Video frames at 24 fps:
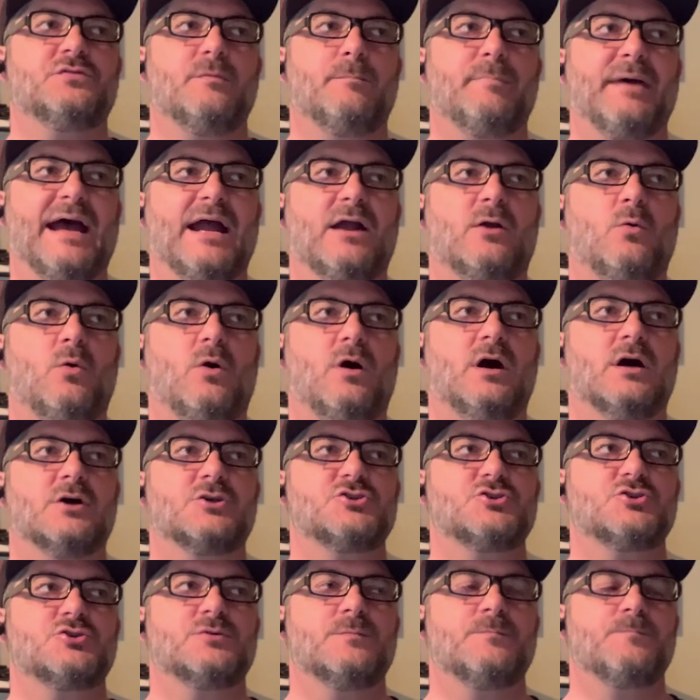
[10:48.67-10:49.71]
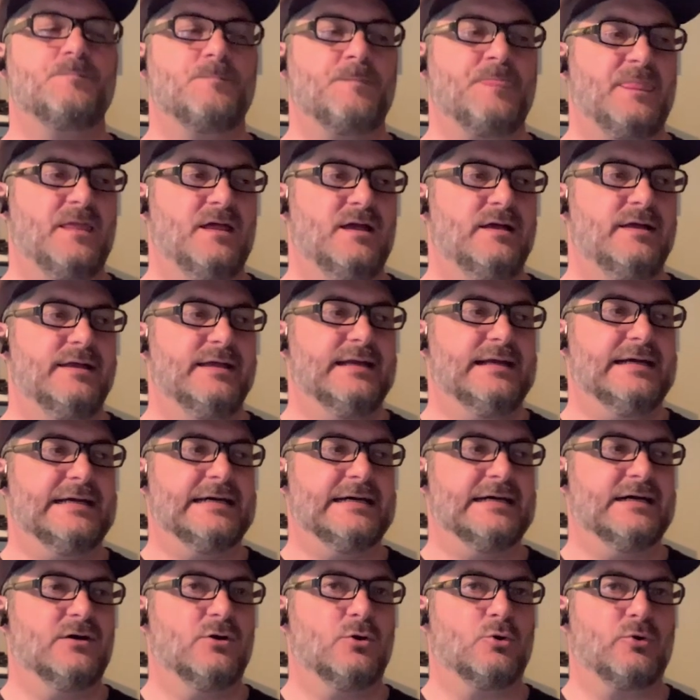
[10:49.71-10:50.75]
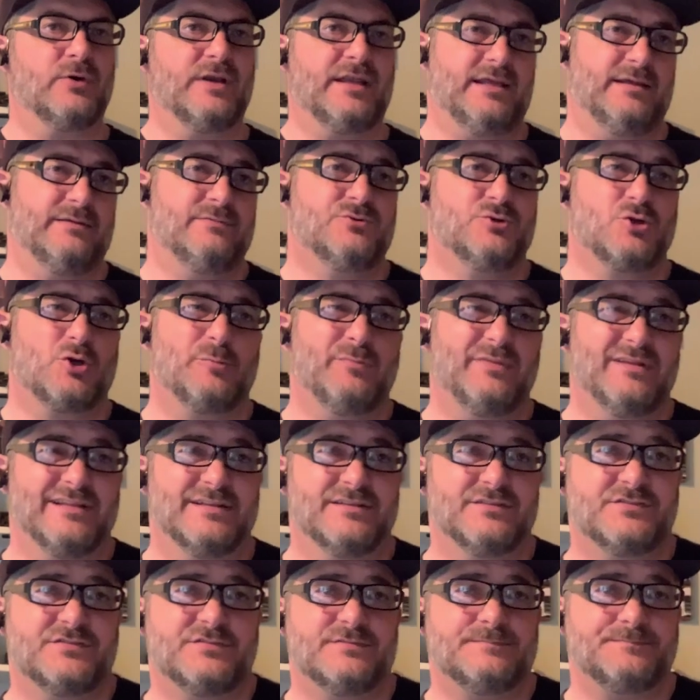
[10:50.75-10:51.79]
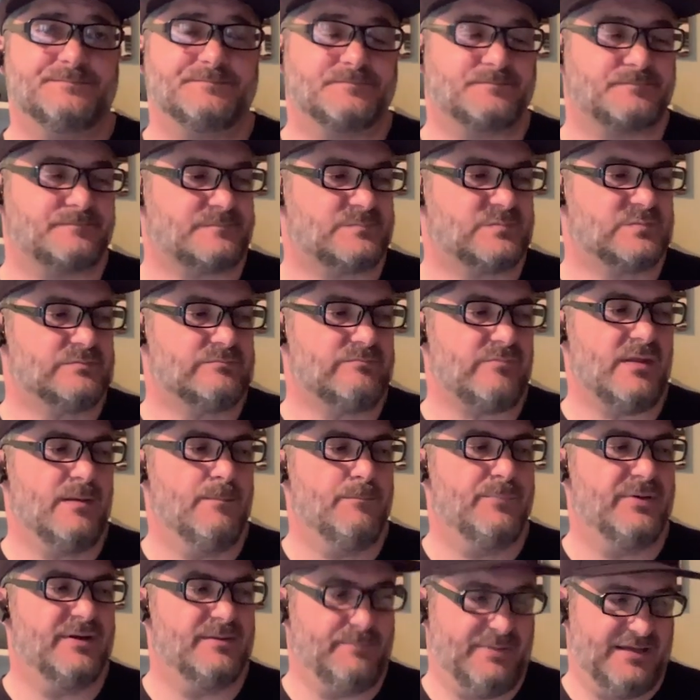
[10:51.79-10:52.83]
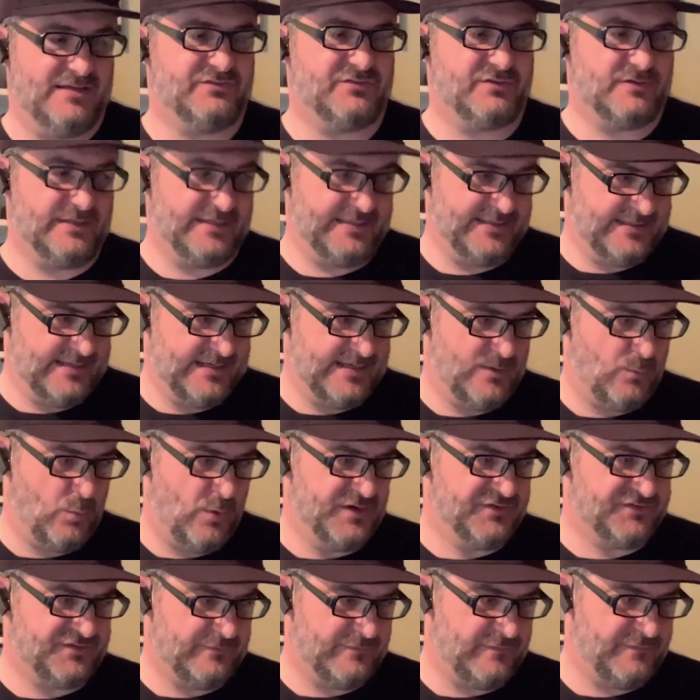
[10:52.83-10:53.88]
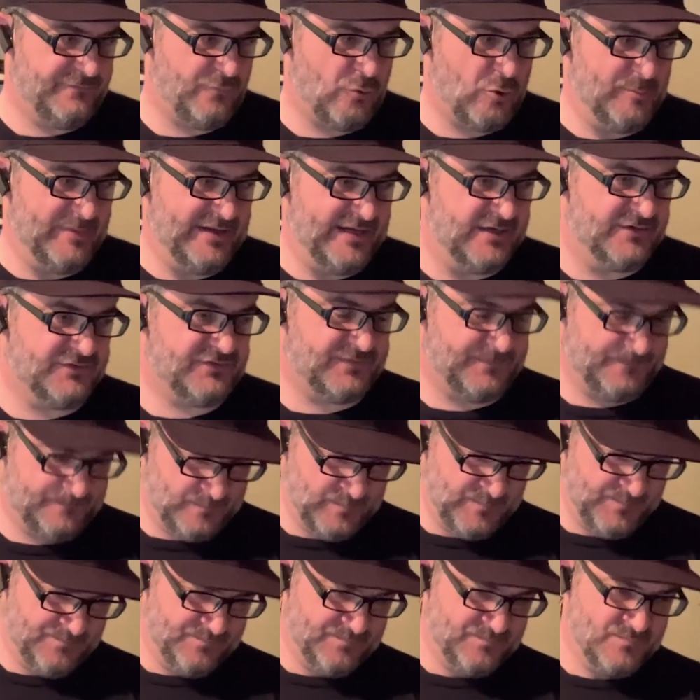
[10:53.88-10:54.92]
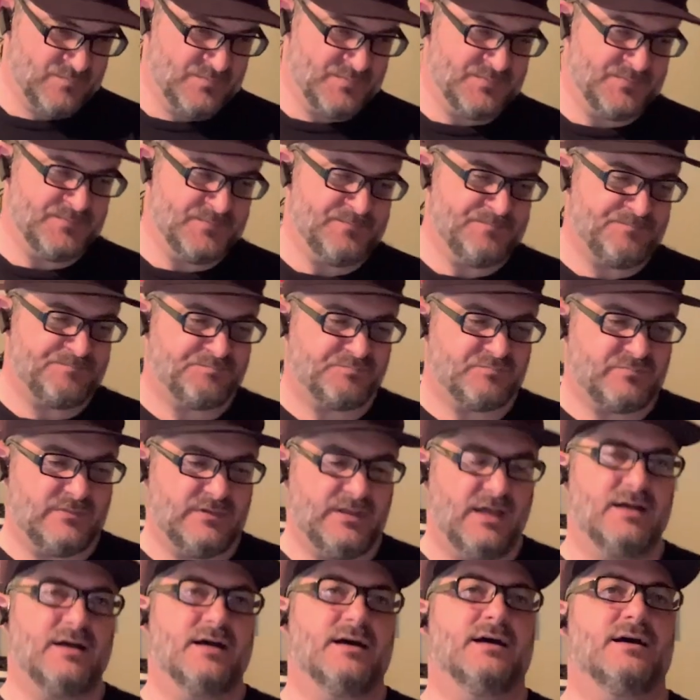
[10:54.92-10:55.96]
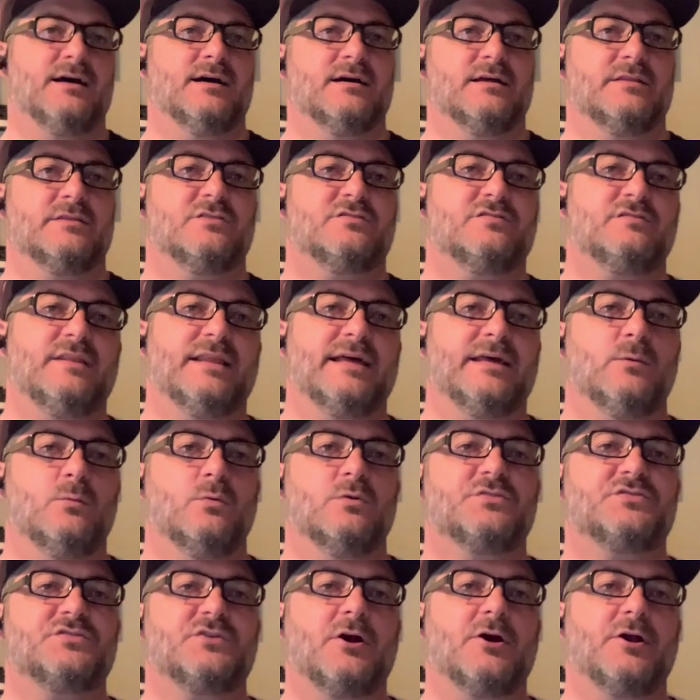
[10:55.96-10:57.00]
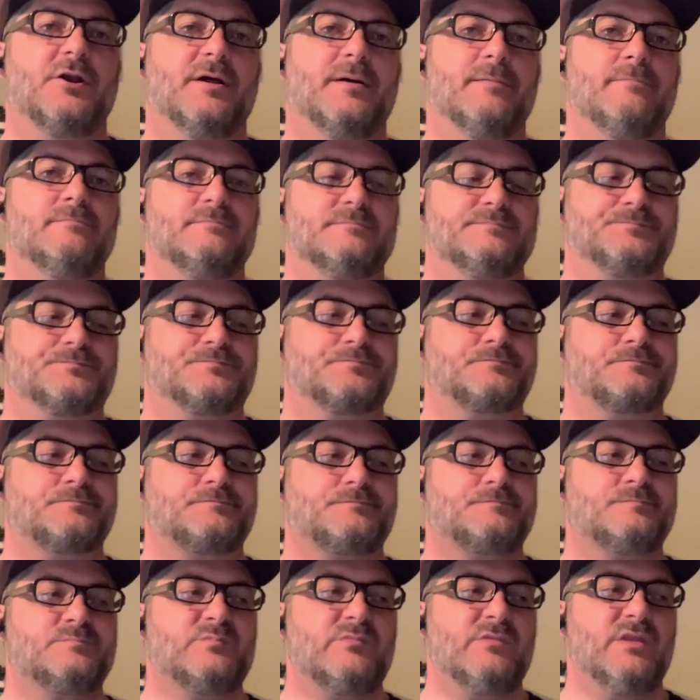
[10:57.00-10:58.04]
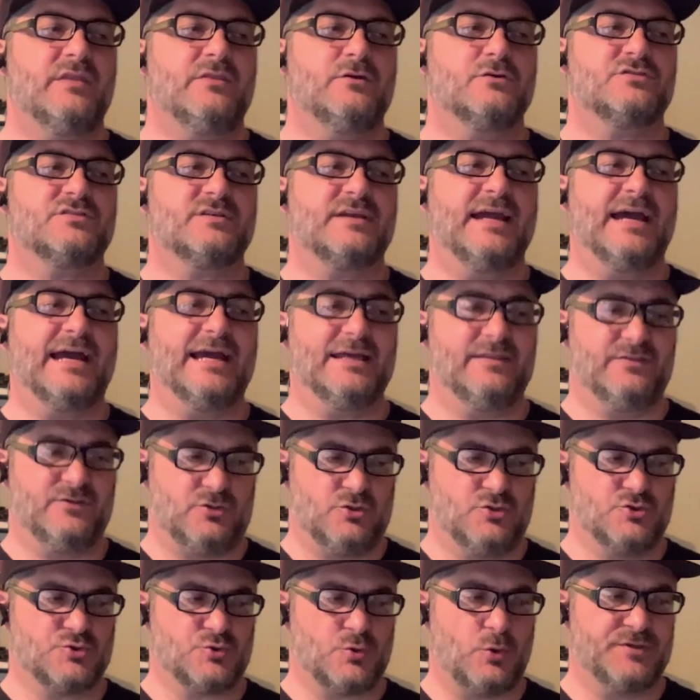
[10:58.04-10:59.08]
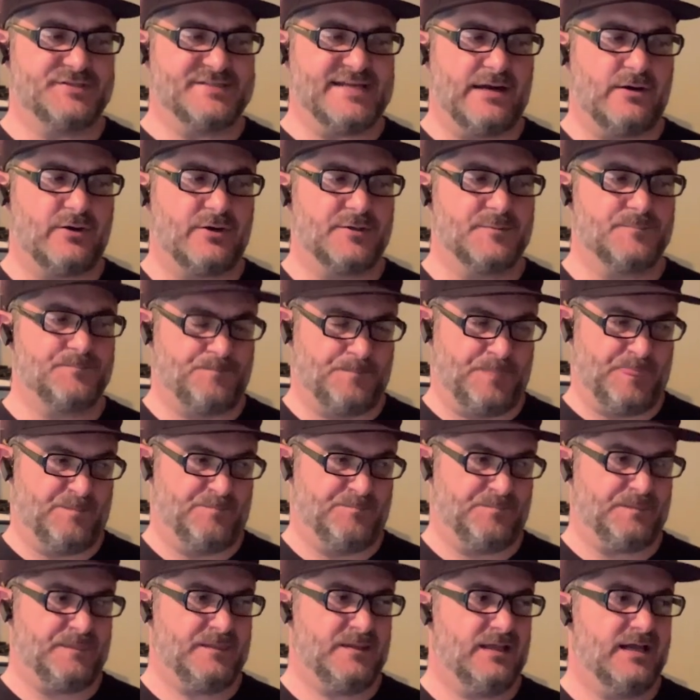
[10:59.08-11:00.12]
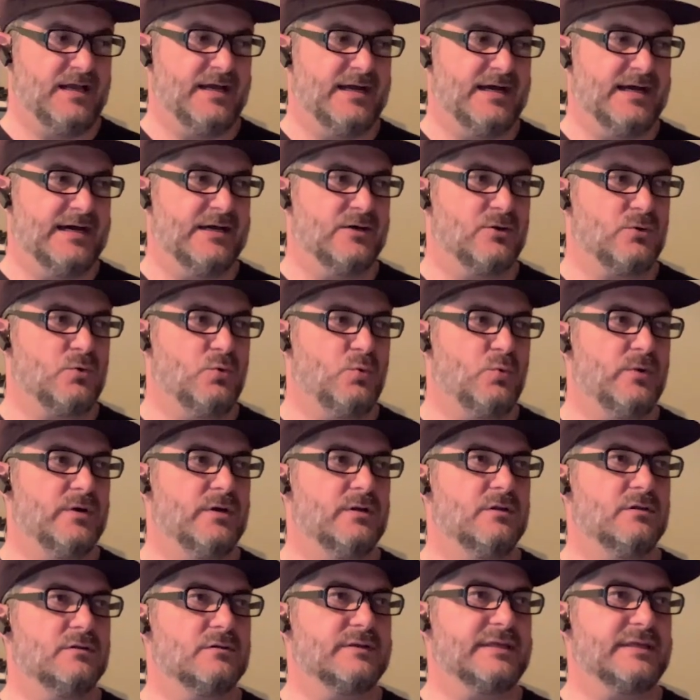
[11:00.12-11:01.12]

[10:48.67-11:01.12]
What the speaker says: the backwash or any turbulence. But basically, once every 4 minutes, the sled will start up. There's a guy in the control tower who will